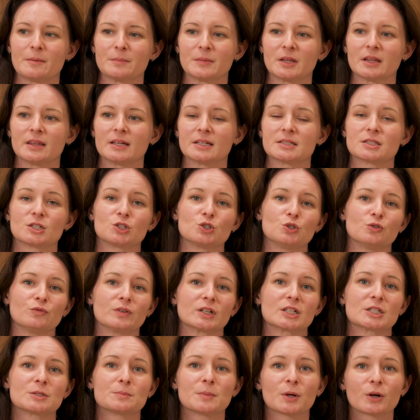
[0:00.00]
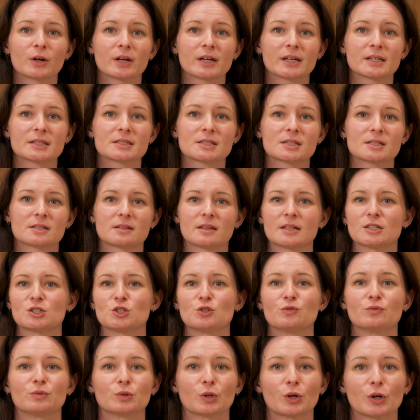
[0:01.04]
the things that you've experienced, things
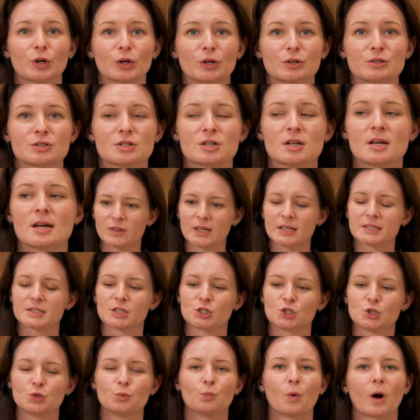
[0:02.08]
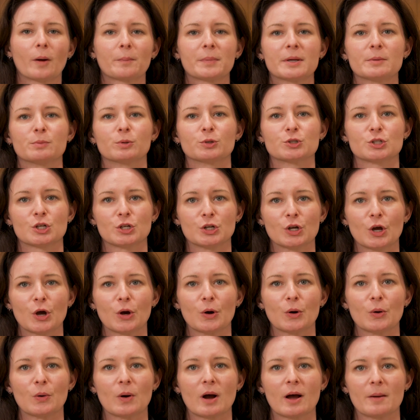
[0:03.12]
you've learned, things that you want people to
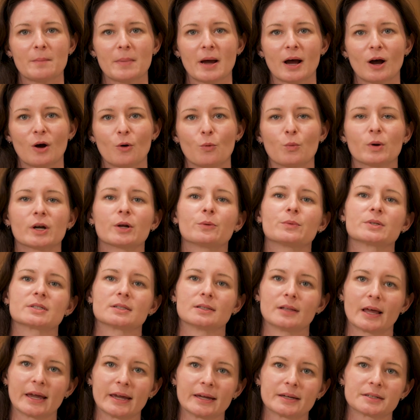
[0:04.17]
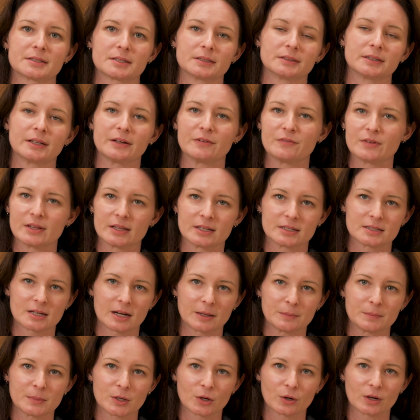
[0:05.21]
know about what it was like to live in the
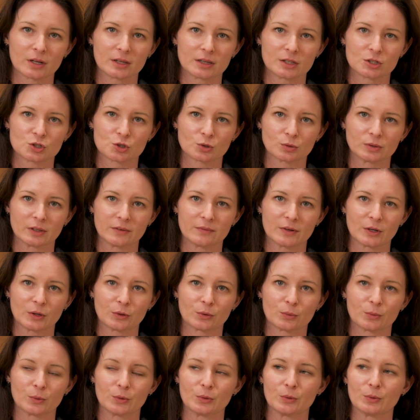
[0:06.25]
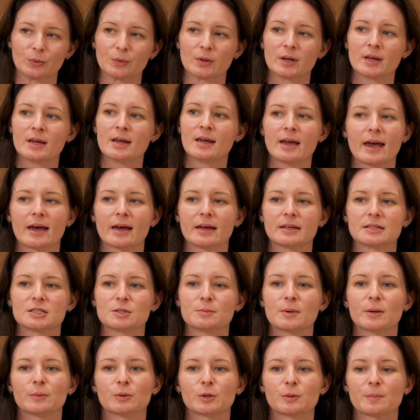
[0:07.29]
time period that you're living through, and
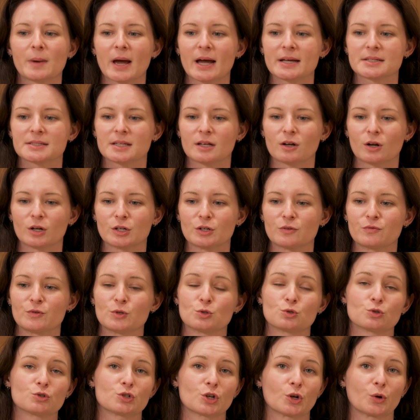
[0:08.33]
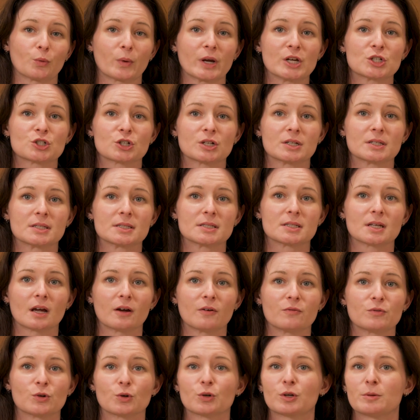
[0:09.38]
to be able to pass that on to future generations
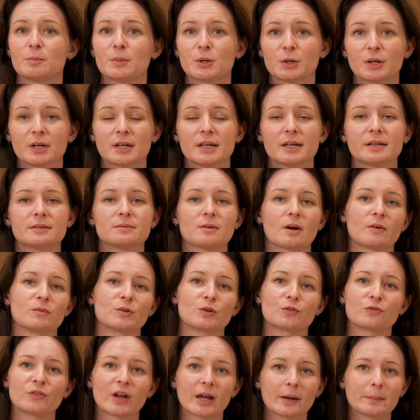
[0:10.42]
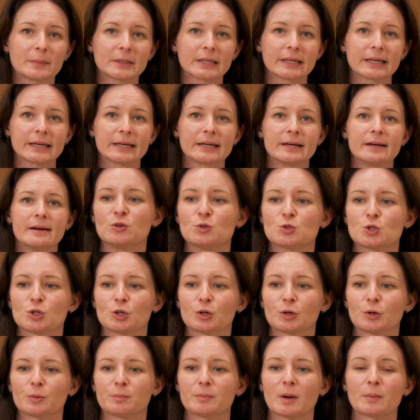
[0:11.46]
of your community, of your family,
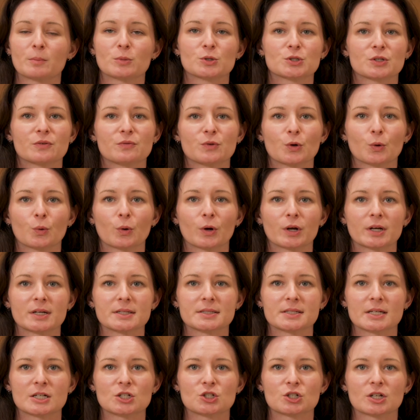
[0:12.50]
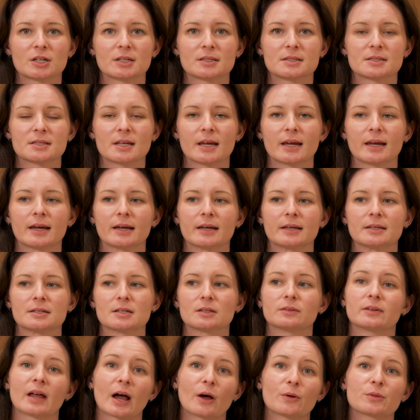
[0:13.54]
future members of your organizations, and
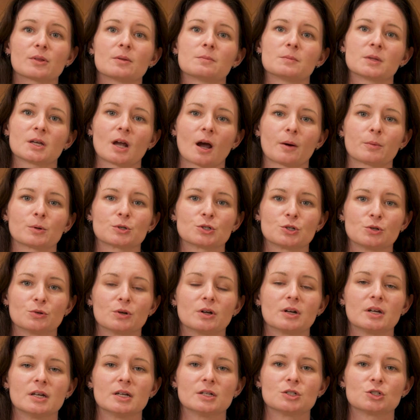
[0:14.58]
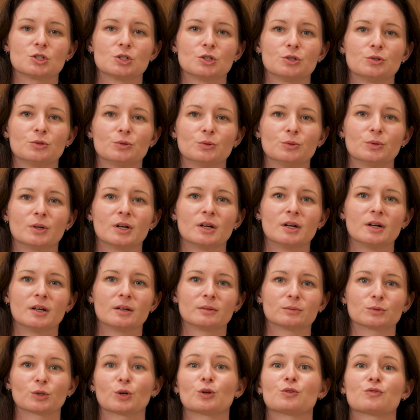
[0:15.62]
allow them the opportunity to
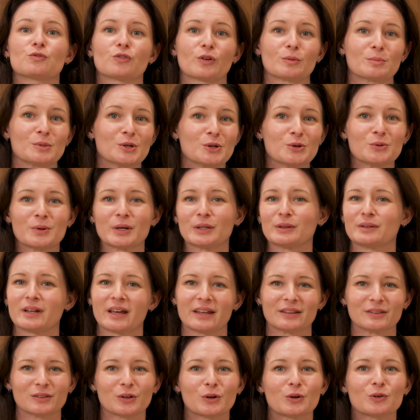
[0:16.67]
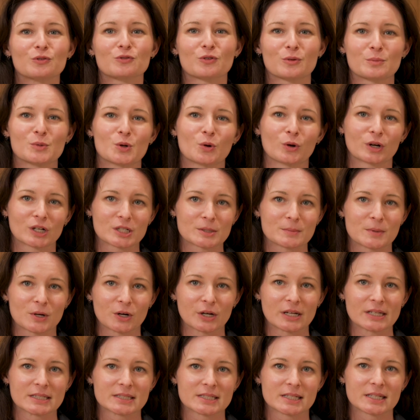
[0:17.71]
learn from you and learn from your
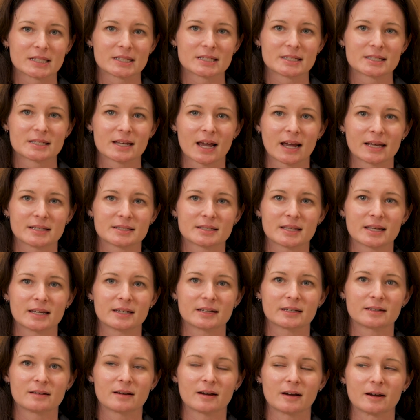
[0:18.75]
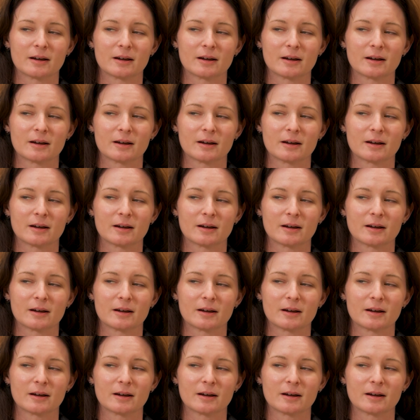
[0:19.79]
experiences as they